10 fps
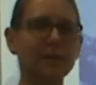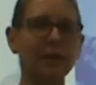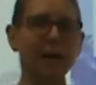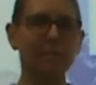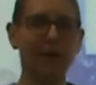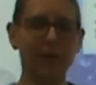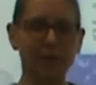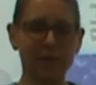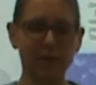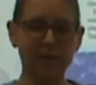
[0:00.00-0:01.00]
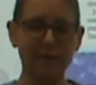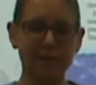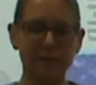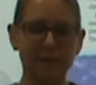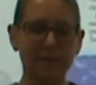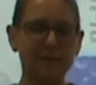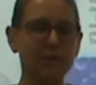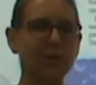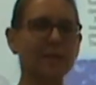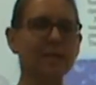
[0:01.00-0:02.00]
climb Mount Everest.
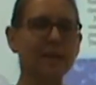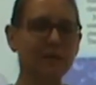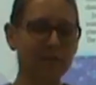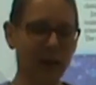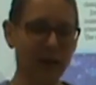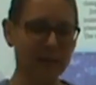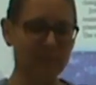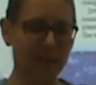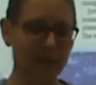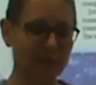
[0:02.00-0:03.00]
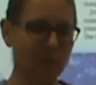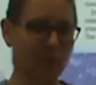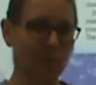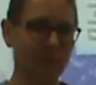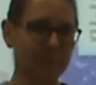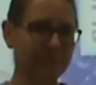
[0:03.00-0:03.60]
So he did, in fact, meet his goal.